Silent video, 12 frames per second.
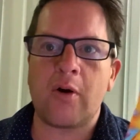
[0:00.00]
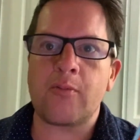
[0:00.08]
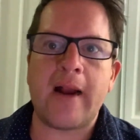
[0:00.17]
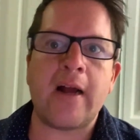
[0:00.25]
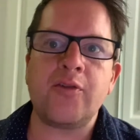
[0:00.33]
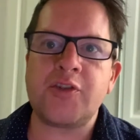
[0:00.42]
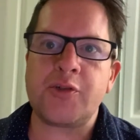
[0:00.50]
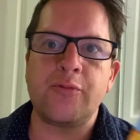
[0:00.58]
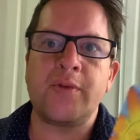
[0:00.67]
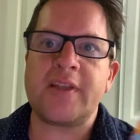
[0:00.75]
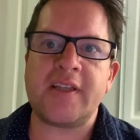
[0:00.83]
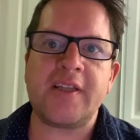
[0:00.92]
around you,
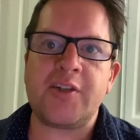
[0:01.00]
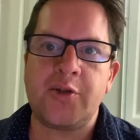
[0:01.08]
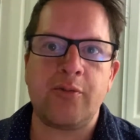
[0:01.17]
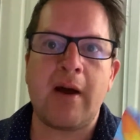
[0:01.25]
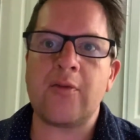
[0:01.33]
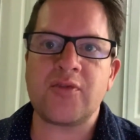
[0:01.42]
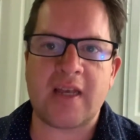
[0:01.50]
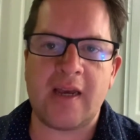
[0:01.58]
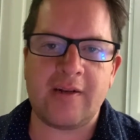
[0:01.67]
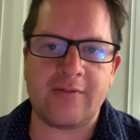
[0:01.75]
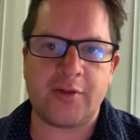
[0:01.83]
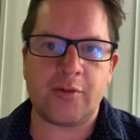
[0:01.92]
within you,
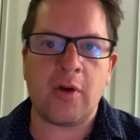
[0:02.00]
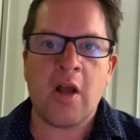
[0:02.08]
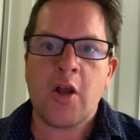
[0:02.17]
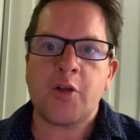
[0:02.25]
outside of you.